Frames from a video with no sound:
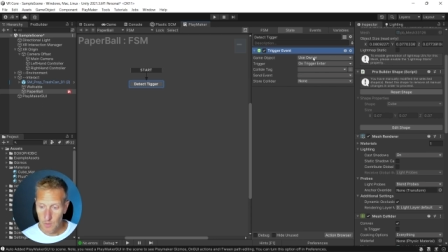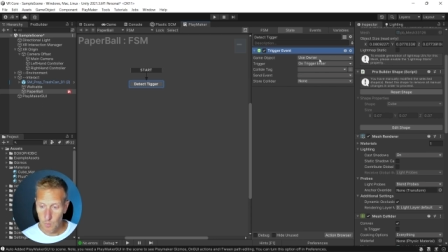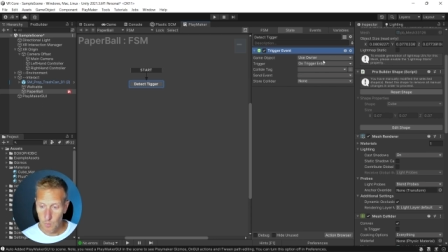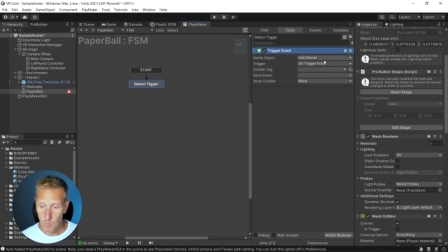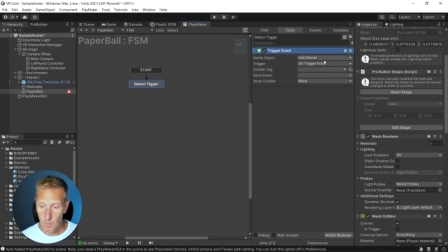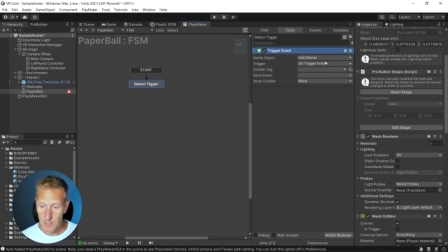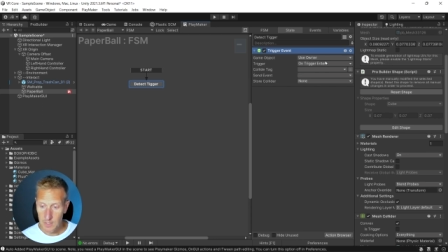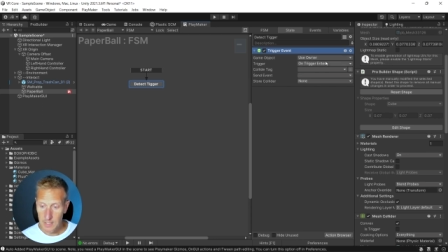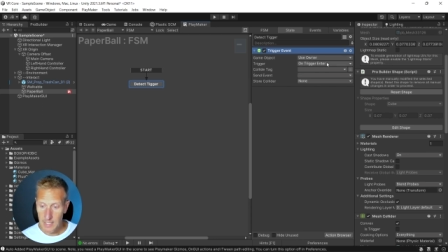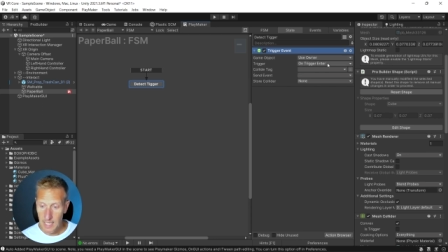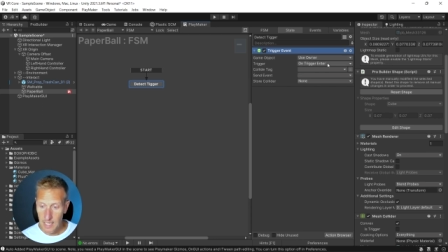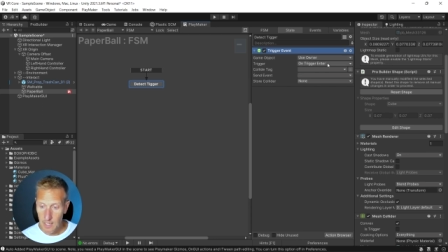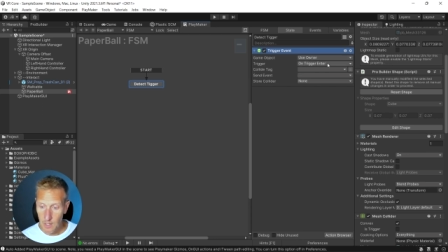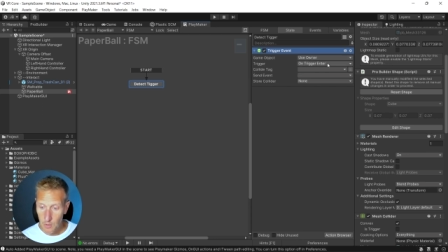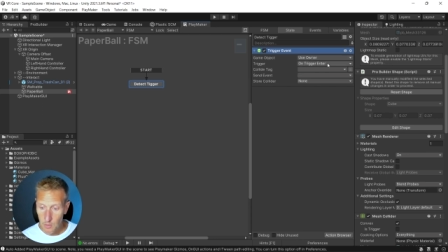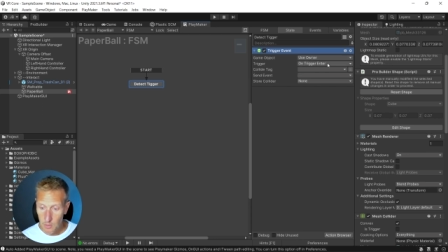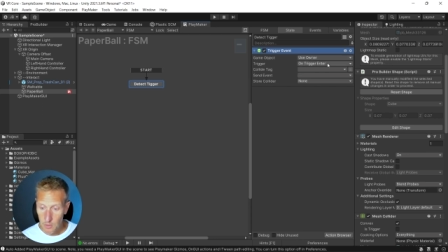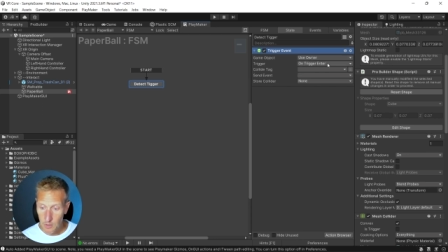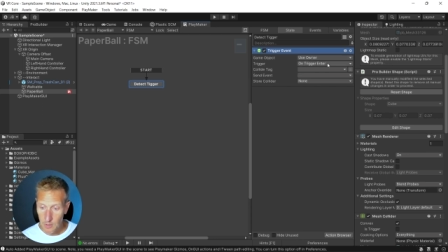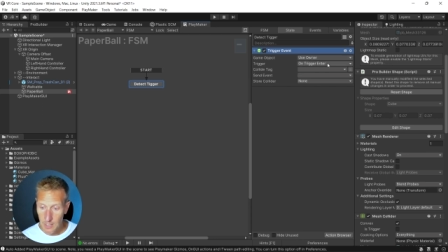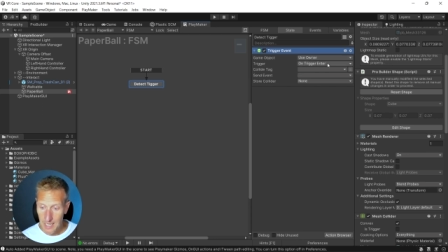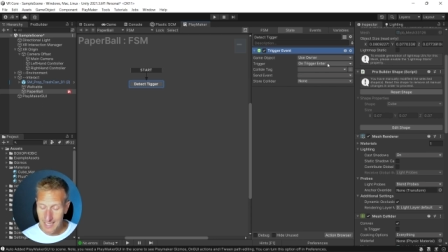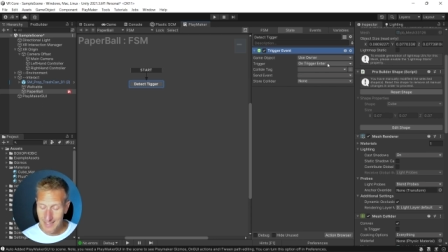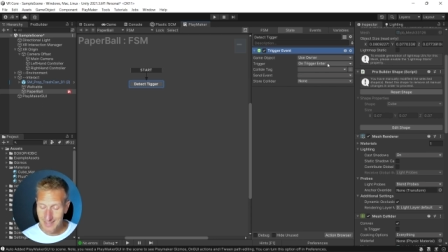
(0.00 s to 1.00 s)
when that
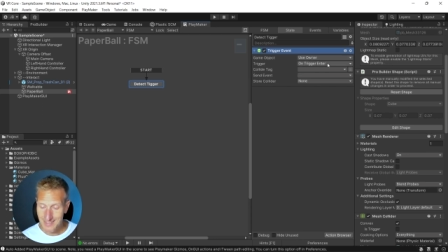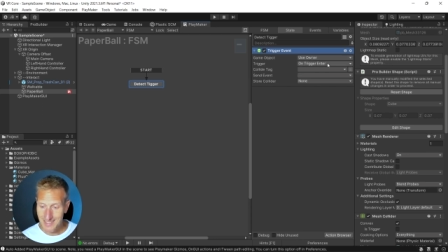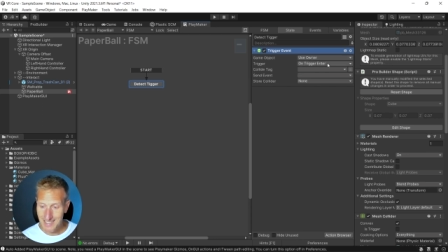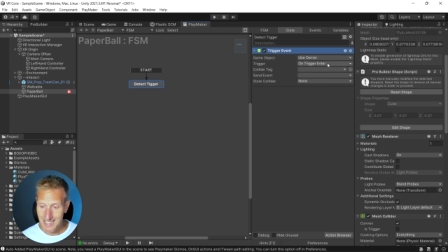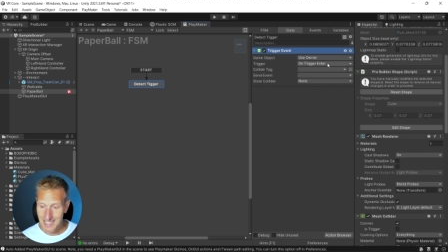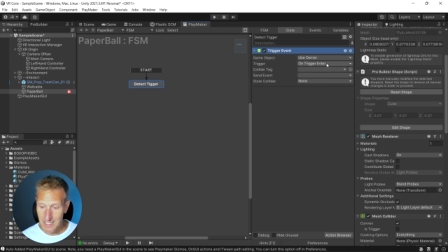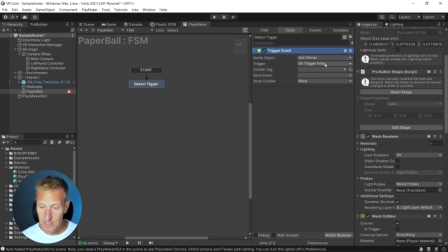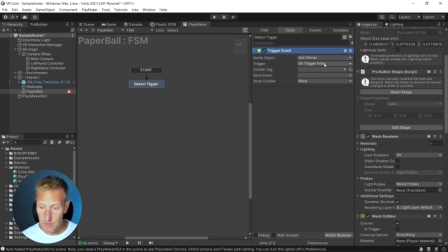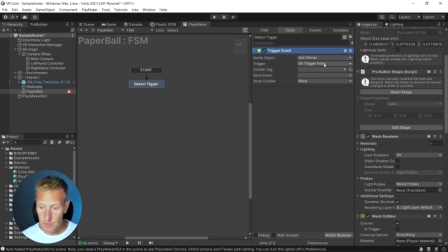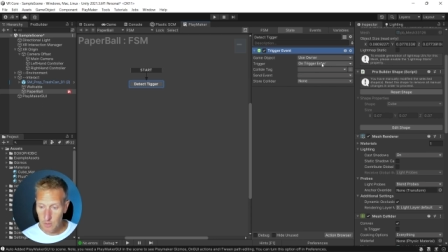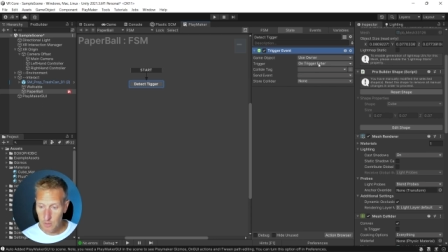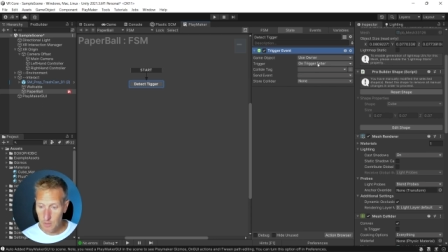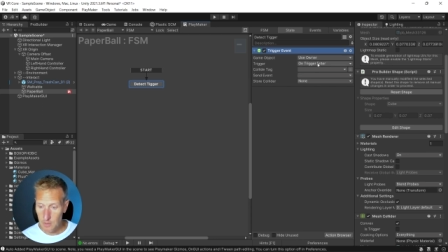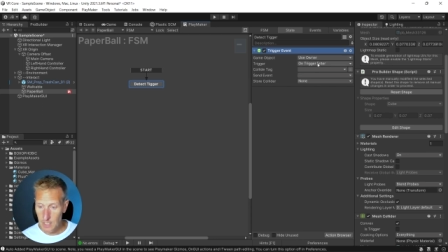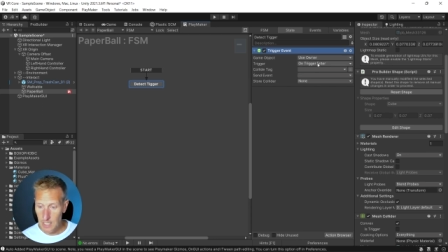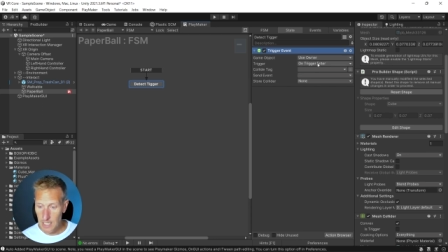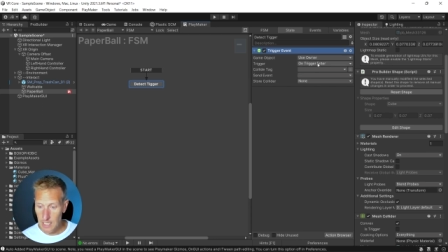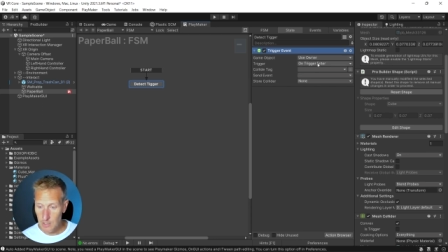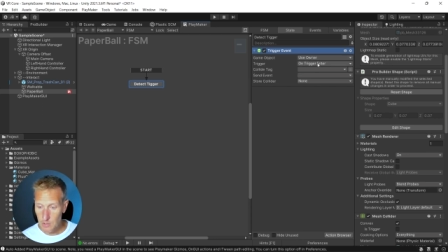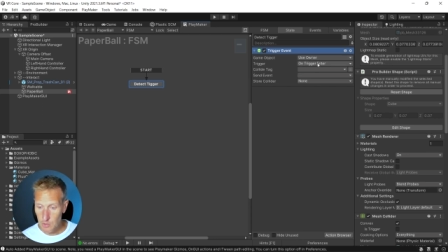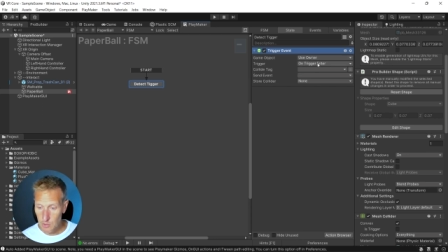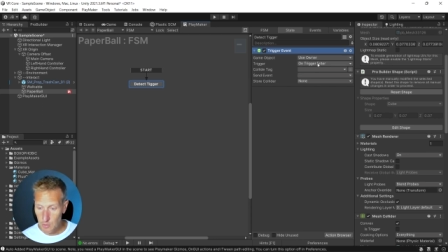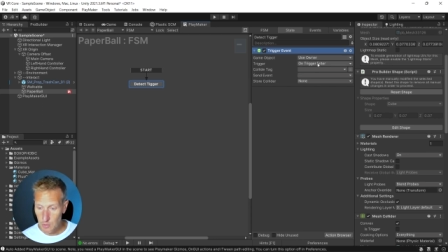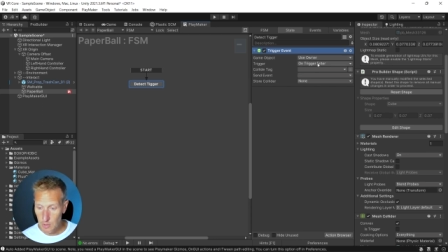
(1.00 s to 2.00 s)
owner has entered a
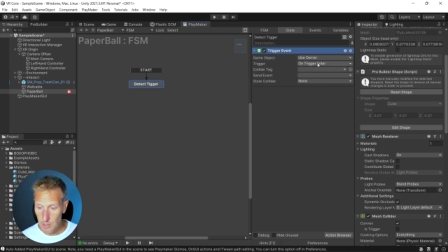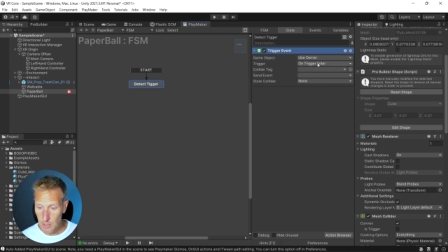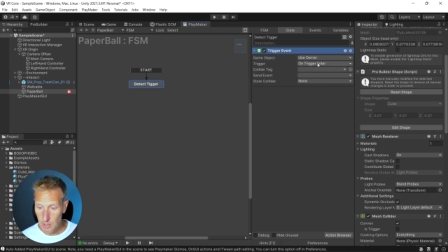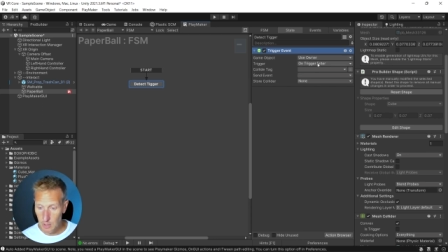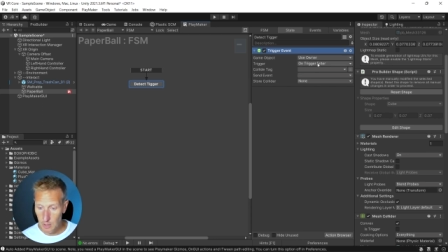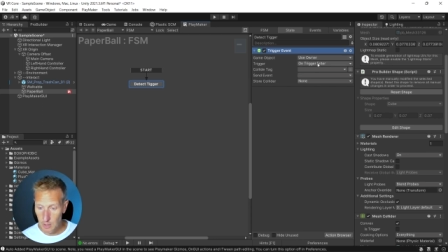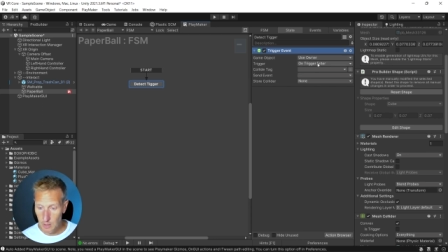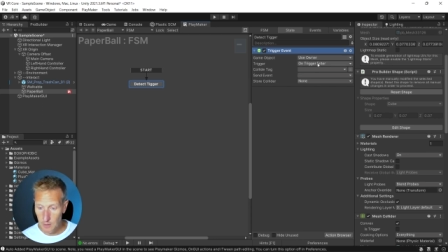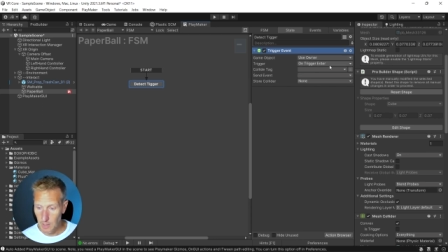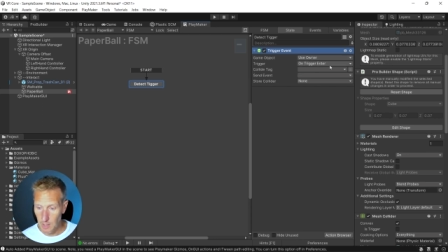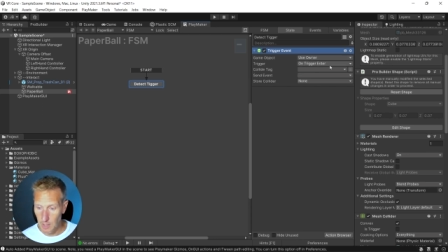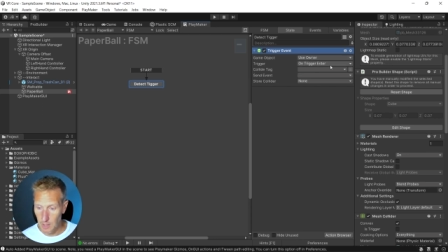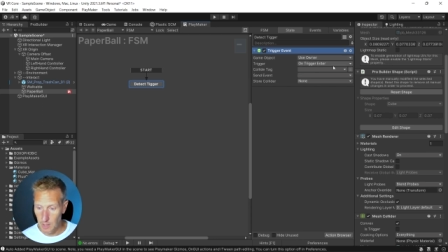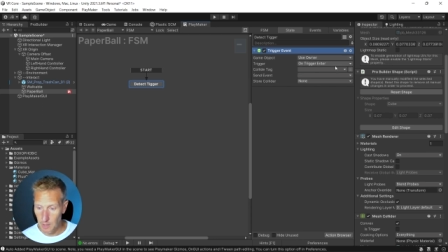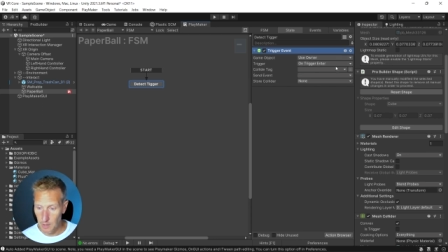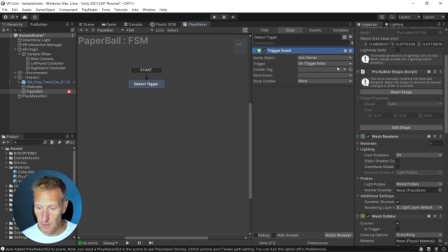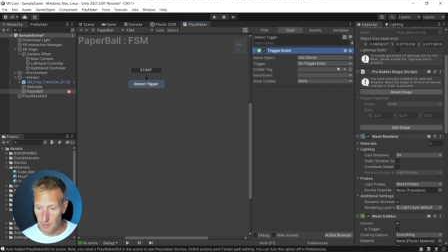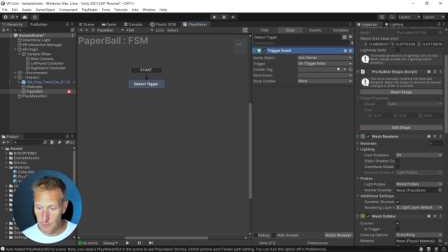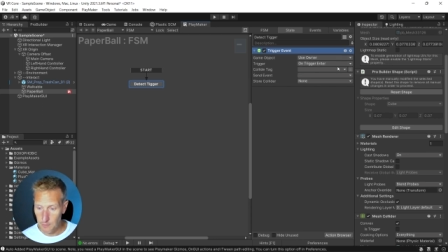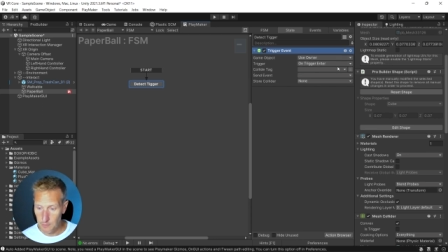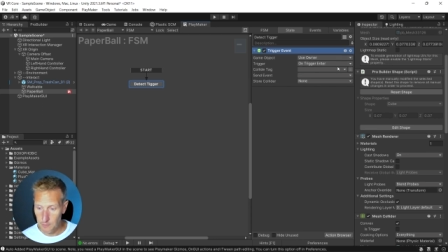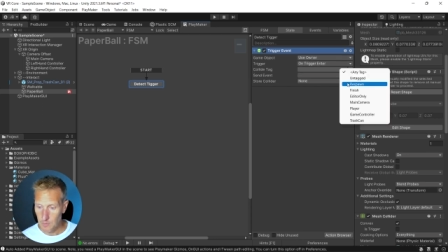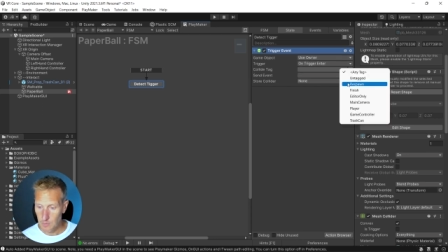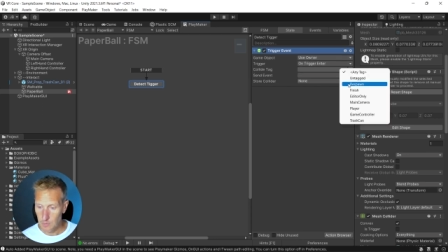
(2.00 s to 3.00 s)
trigger
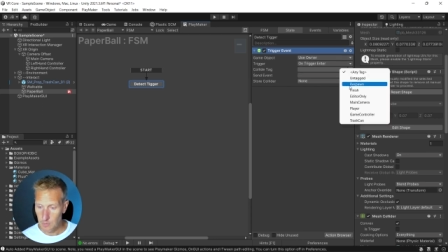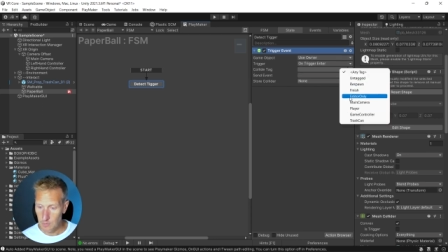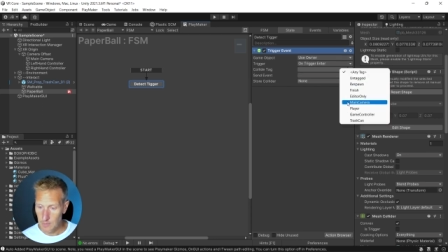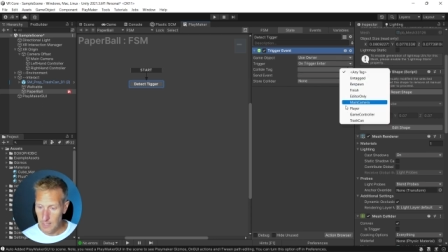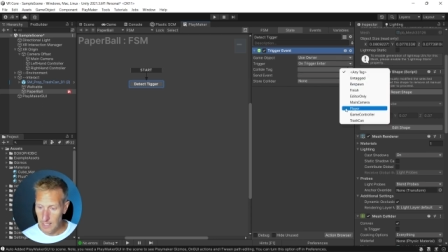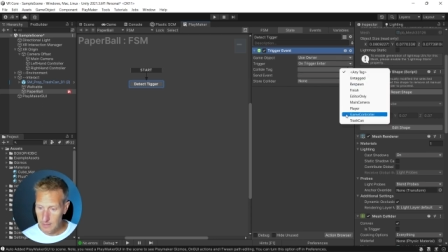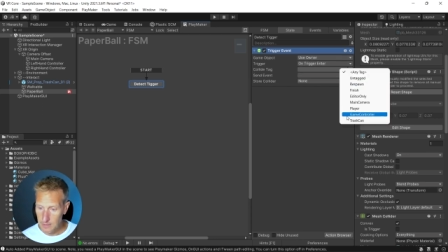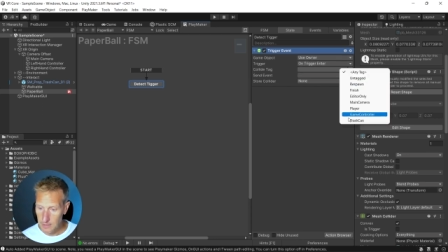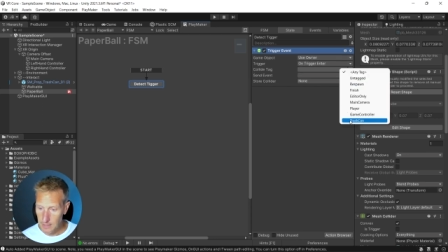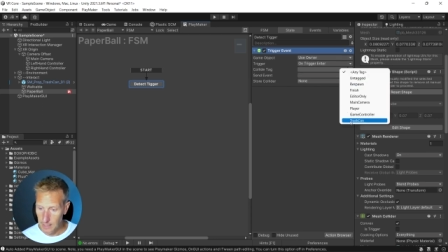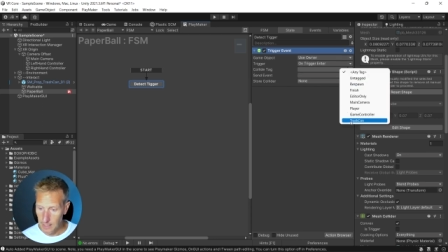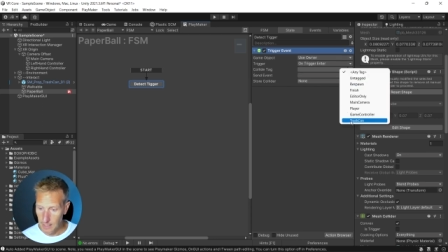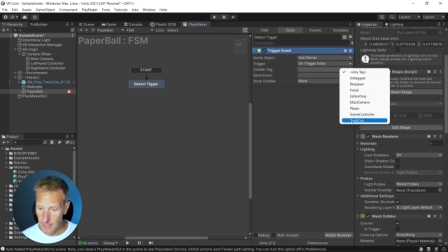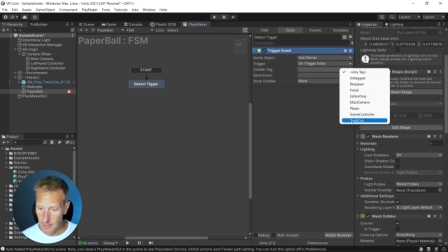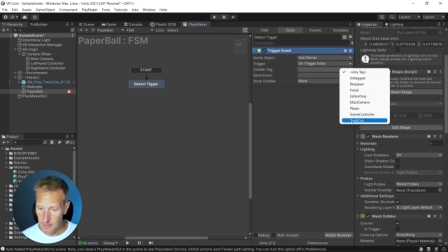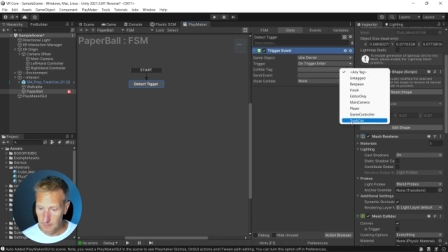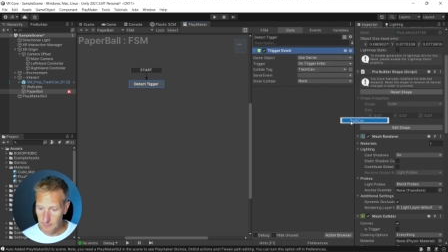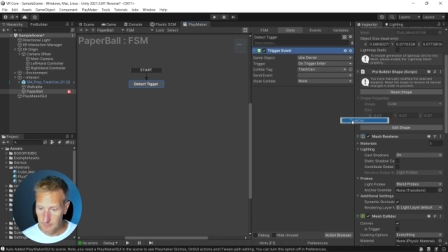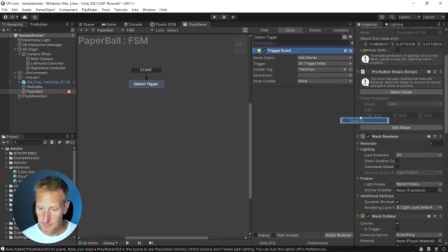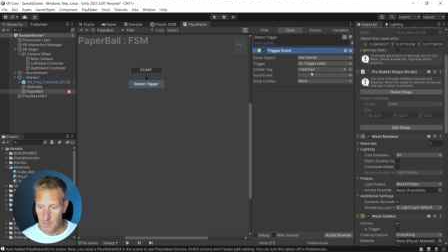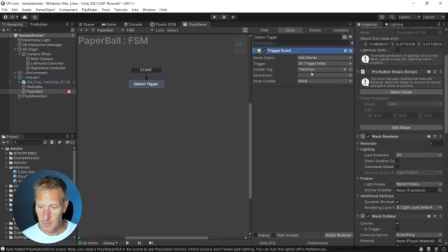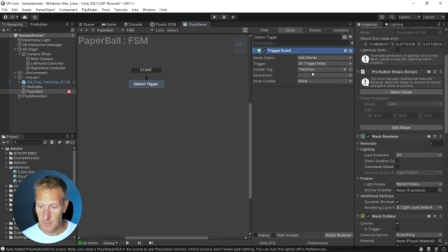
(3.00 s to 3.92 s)
of trash can,